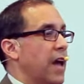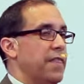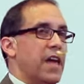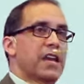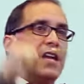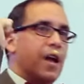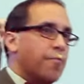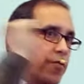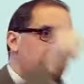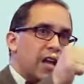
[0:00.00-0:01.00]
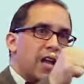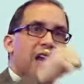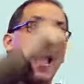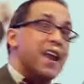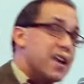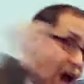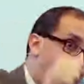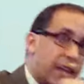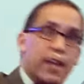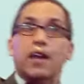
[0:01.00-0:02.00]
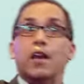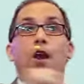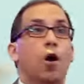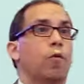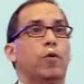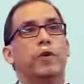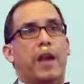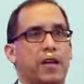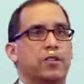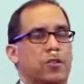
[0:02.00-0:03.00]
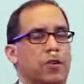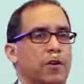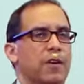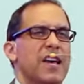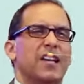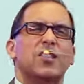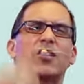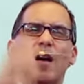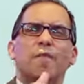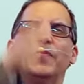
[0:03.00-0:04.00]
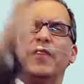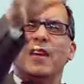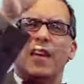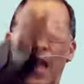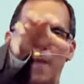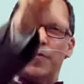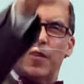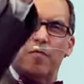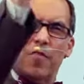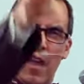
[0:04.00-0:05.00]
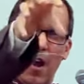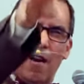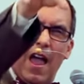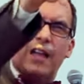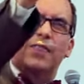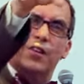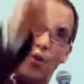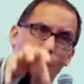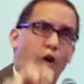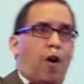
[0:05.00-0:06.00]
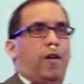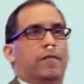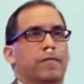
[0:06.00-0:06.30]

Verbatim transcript: And then he kept ringing and knocking, and no one would answer. Something kept him there at the door.